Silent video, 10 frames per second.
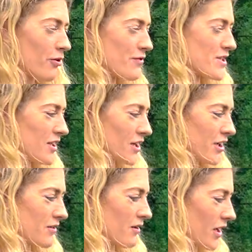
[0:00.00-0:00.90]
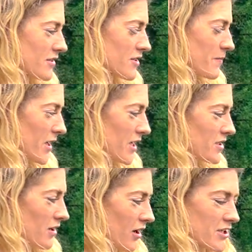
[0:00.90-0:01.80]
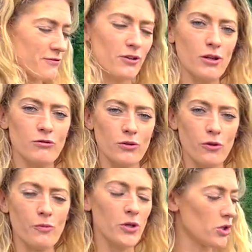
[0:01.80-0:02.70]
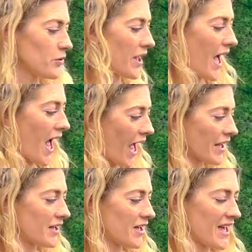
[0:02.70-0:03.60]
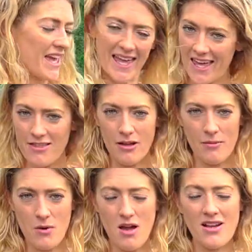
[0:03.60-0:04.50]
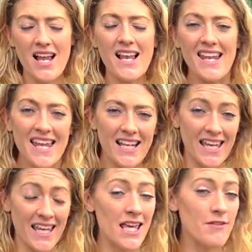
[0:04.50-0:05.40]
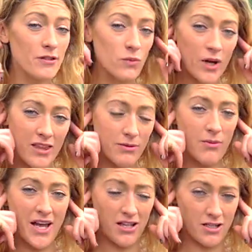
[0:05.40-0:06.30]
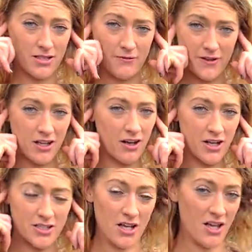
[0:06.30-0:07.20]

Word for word: Obviously I don't like to speed and I like to follow the rules, but you can hear them clearly, even with my custom fit guard